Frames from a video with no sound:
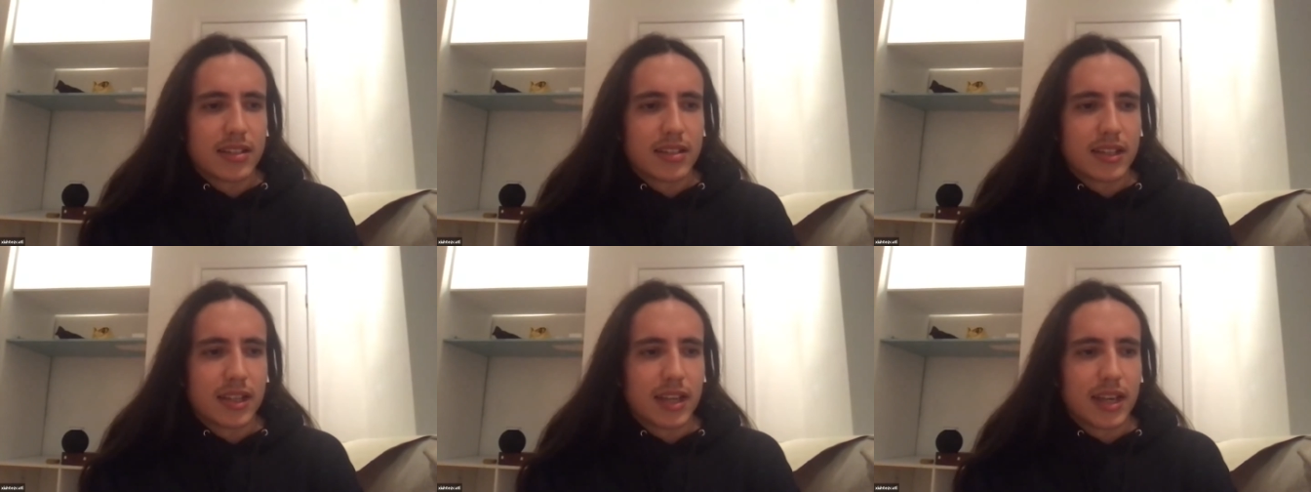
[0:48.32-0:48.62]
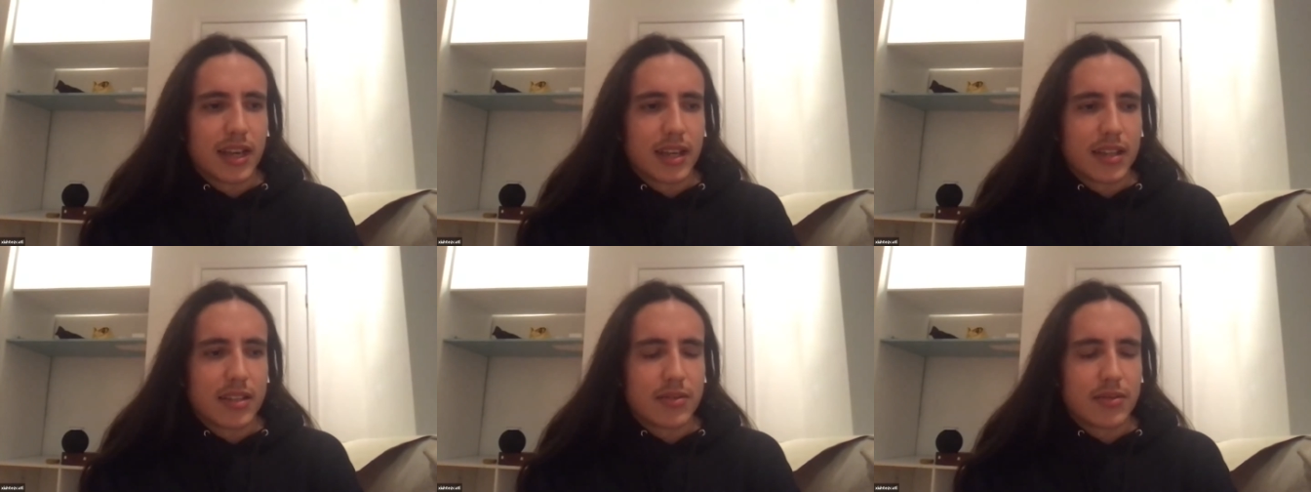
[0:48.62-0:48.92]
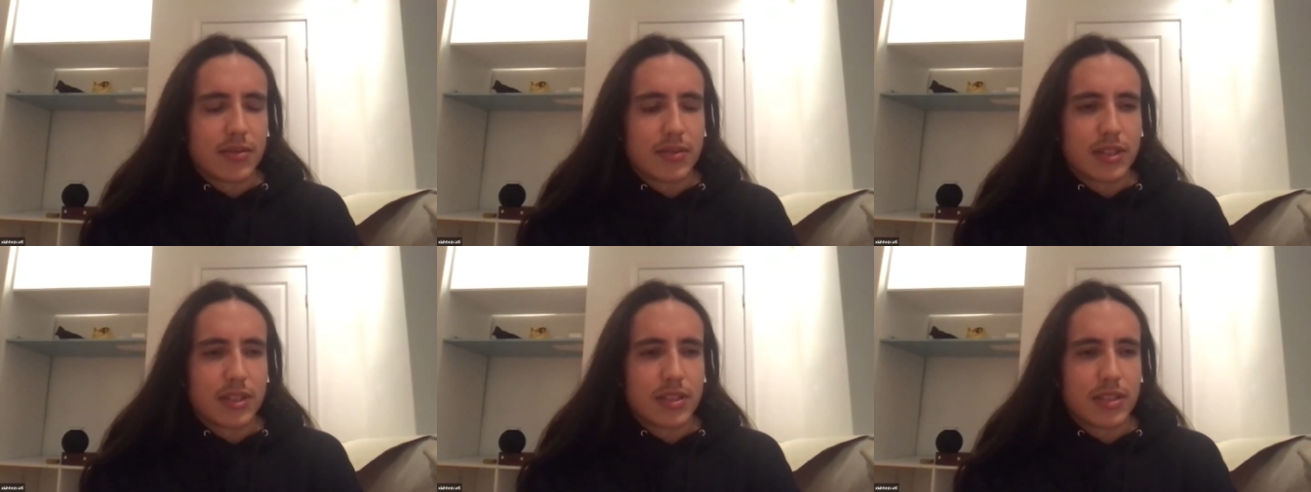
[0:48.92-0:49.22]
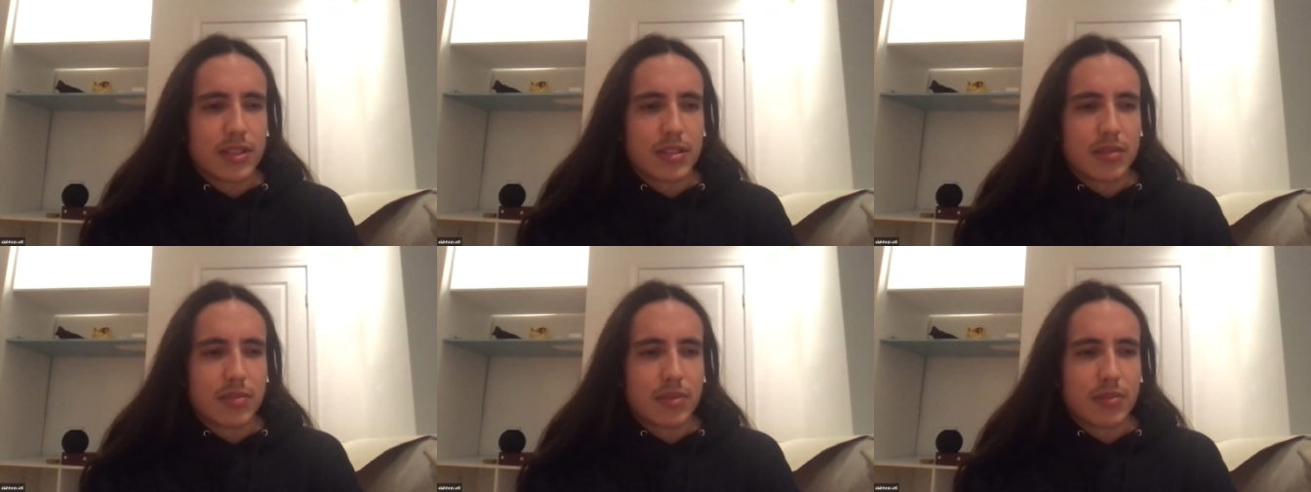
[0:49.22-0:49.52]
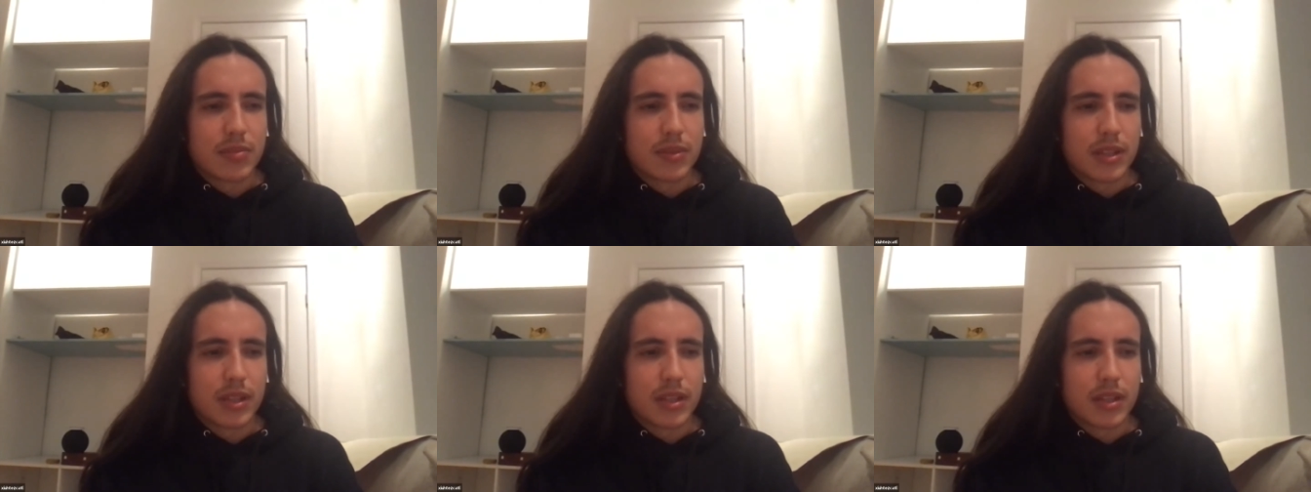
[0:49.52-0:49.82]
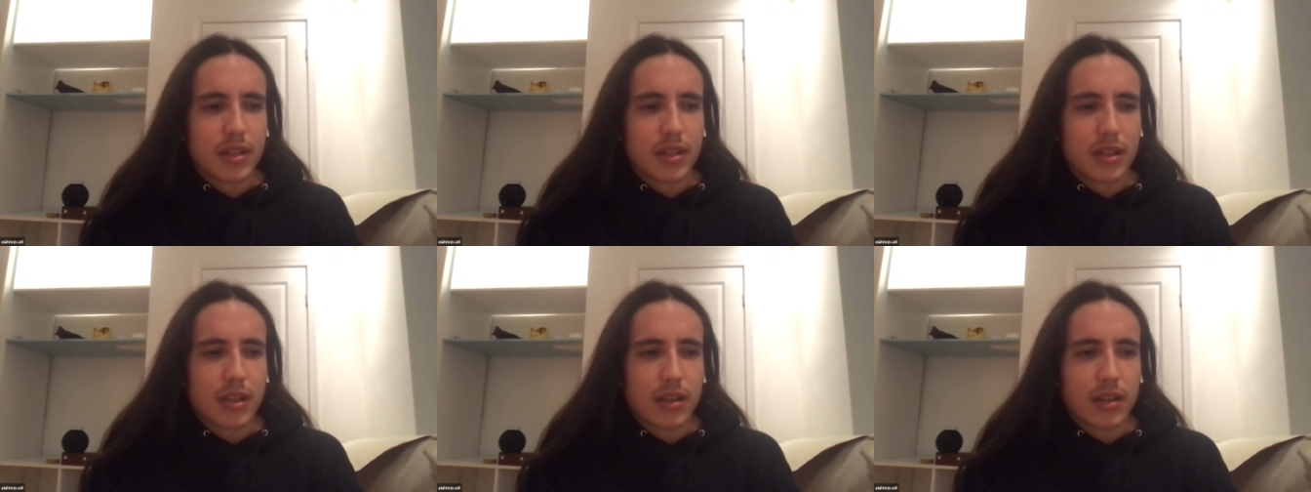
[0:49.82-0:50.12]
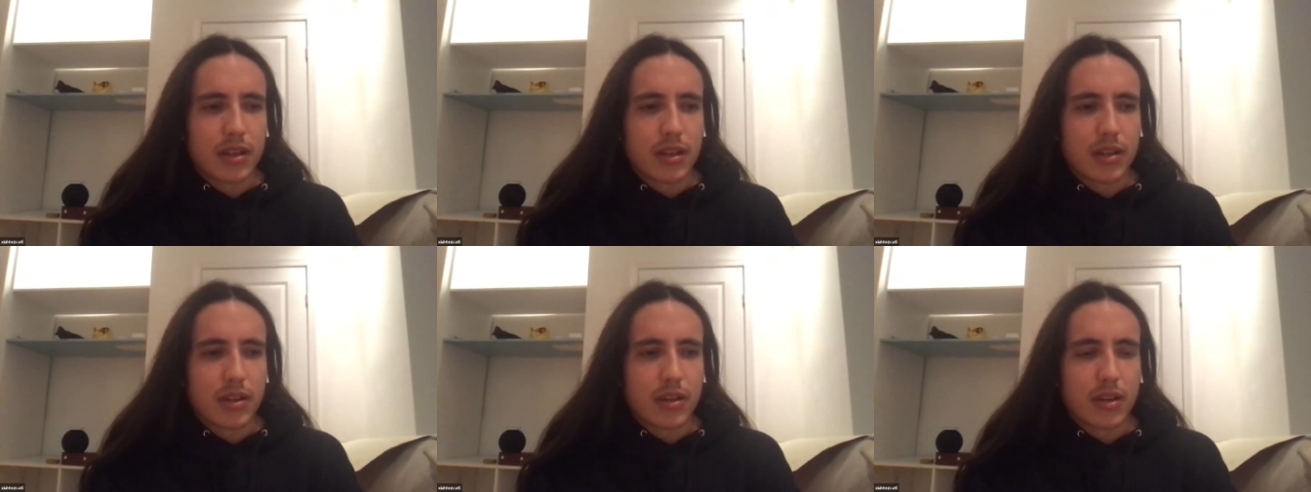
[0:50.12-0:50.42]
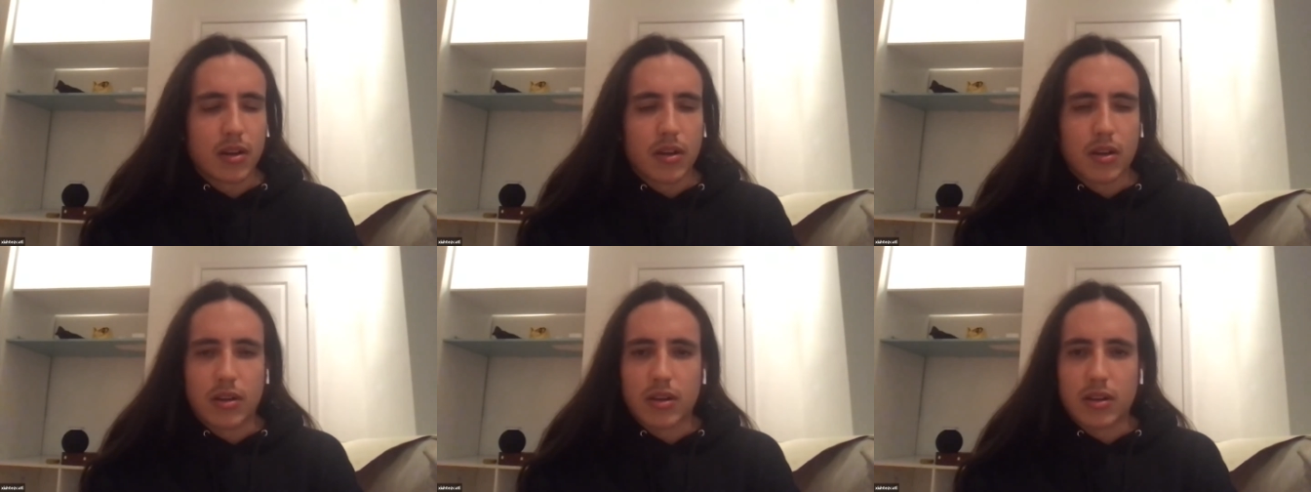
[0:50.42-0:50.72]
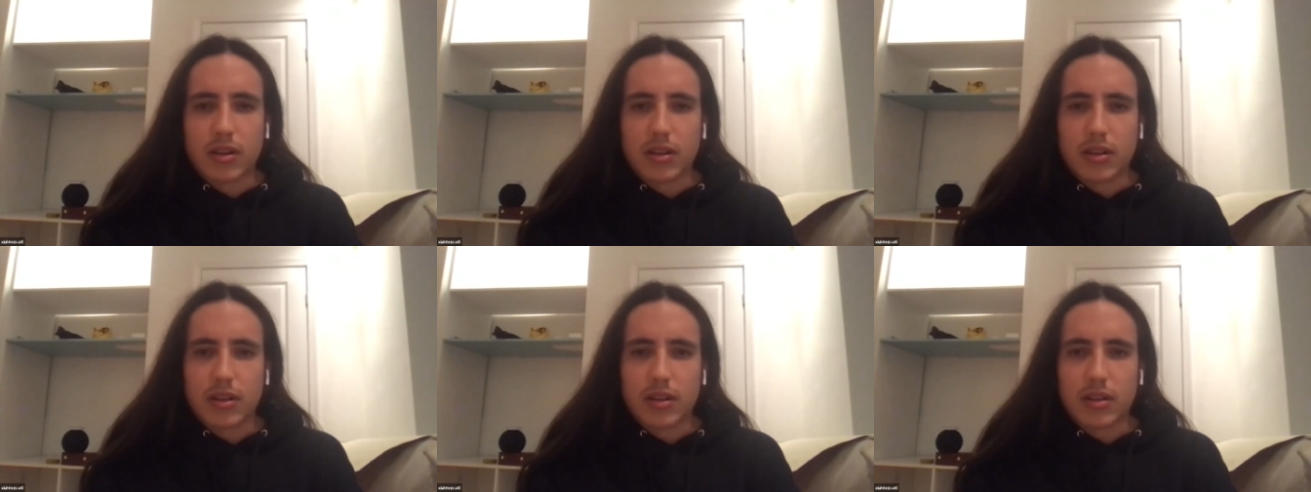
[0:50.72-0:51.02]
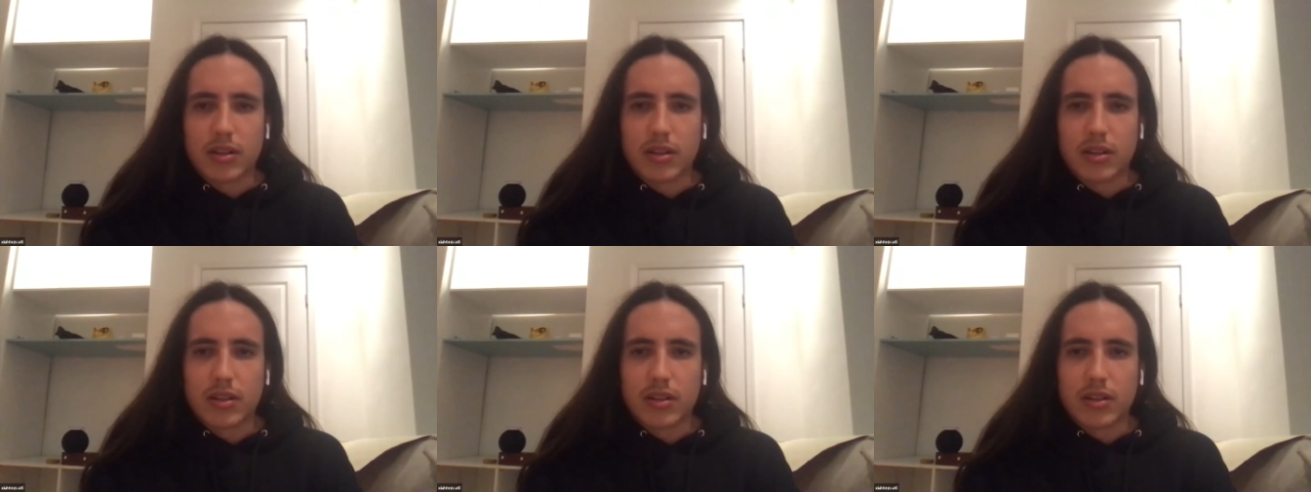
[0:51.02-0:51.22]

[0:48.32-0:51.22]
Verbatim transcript: yeah it's really just the people that are on